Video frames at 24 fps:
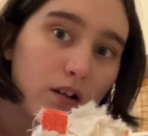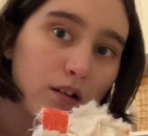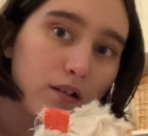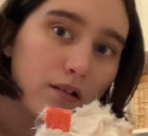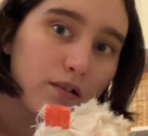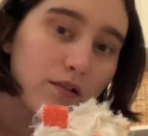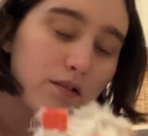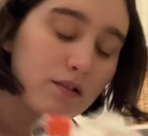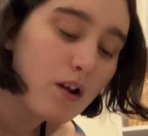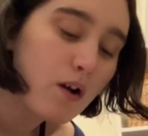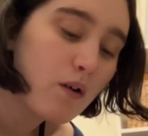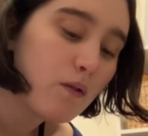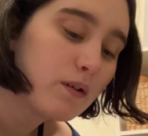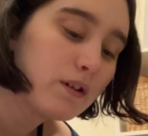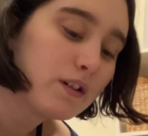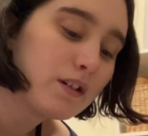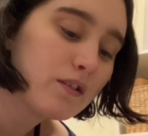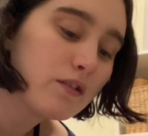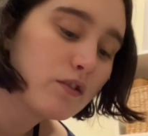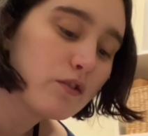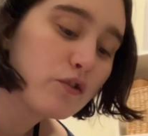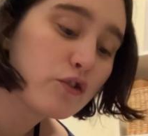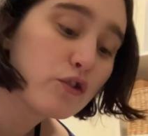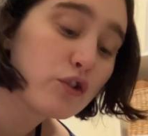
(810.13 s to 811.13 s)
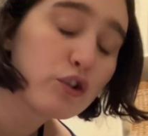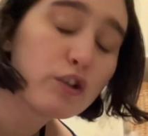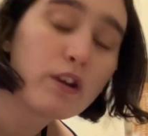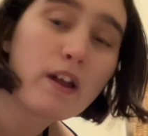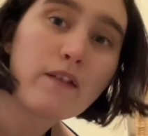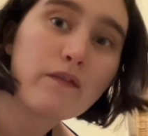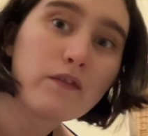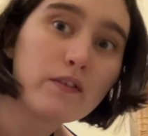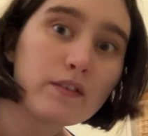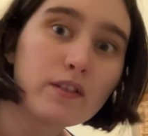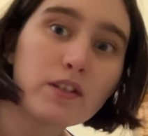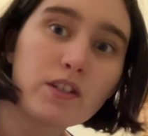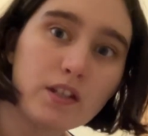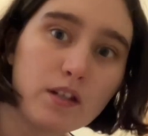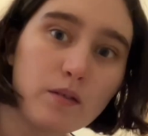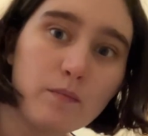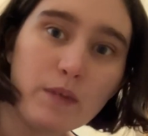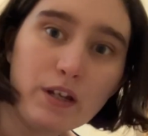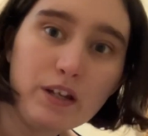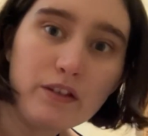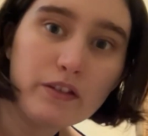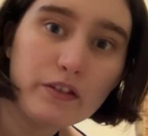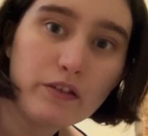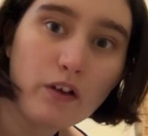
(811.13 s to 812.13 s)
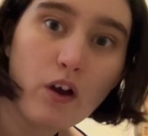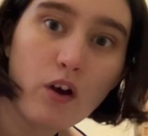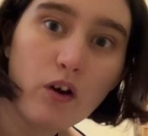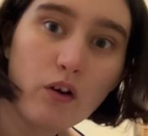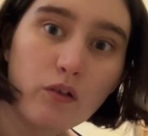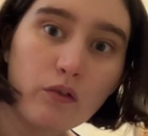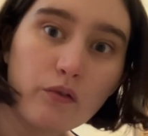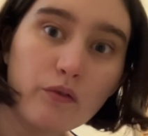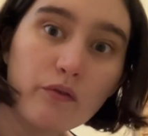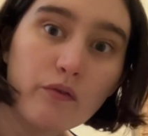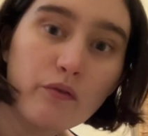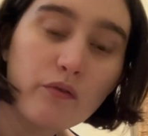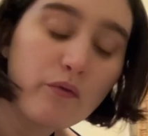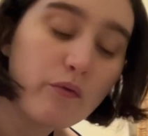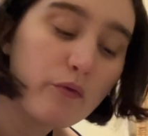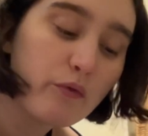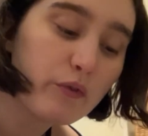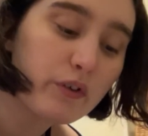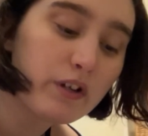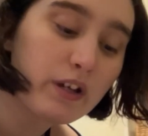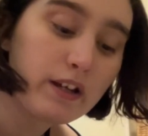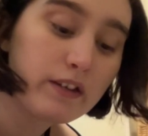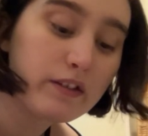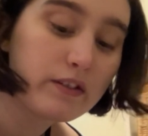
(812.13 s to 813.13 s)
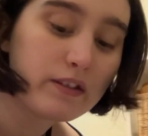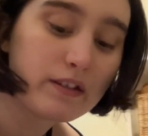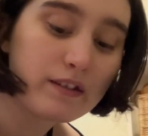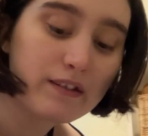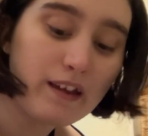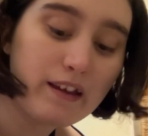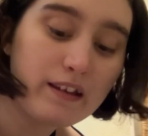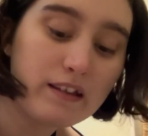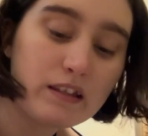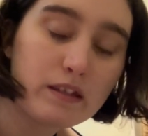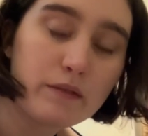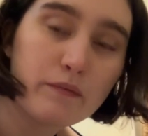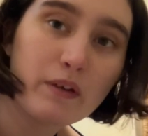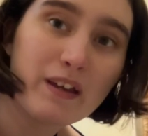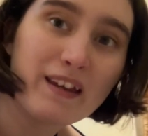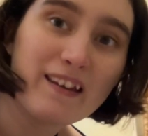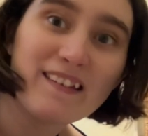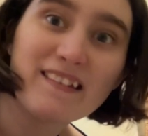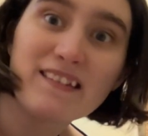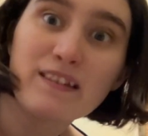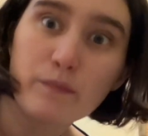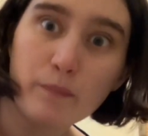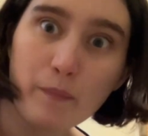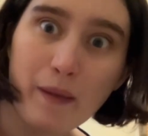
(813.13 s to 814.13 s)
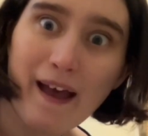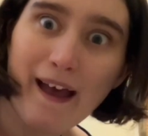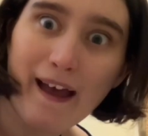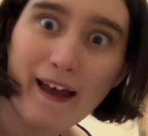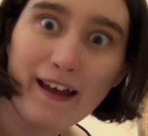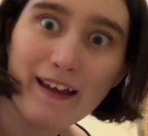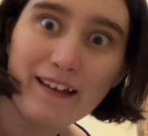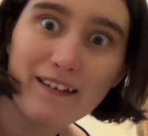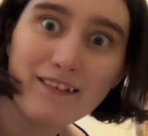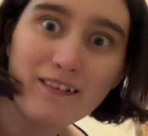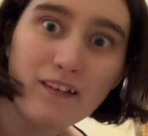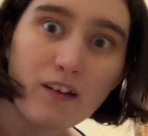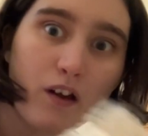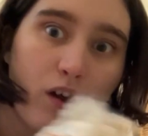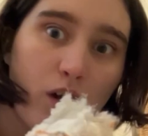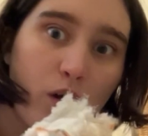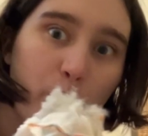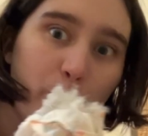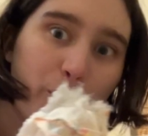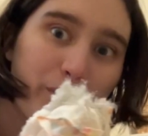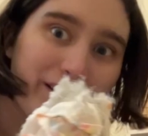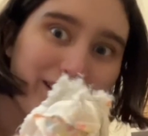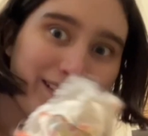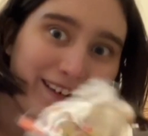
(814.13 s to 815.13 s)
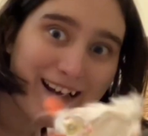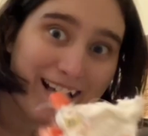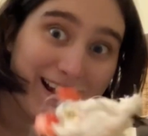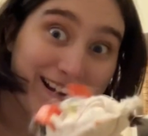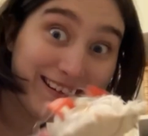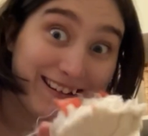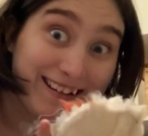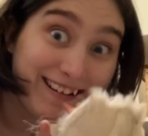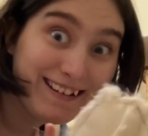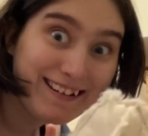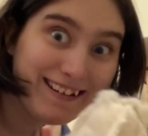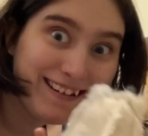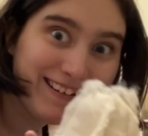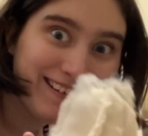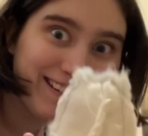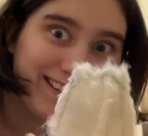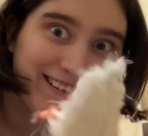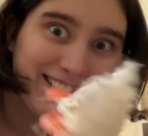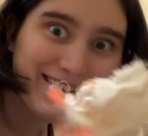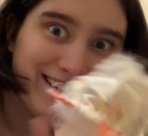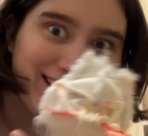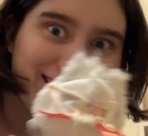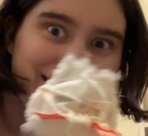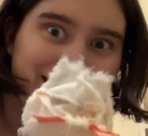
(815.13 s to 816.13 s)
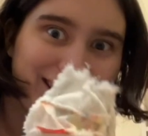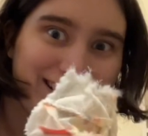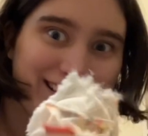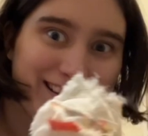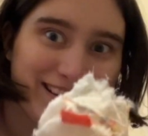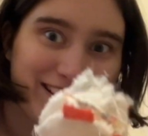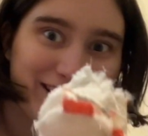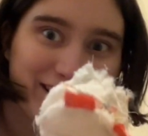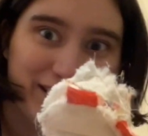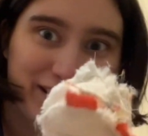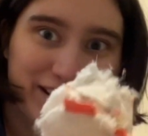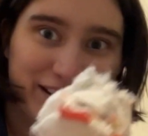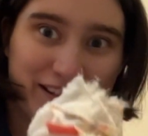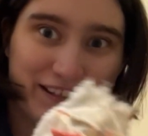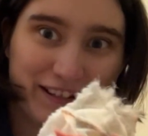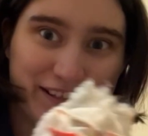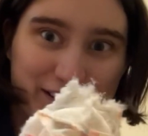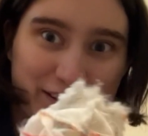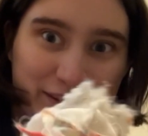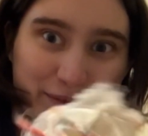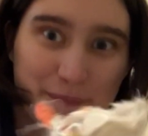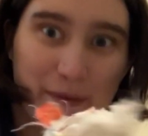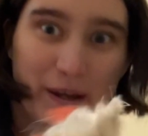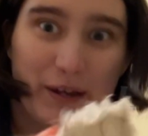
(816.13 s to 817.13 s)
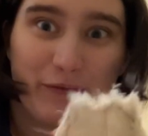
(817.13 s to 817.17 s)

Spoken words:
No one should ever see me sew, because it's bad. But I did it. This is my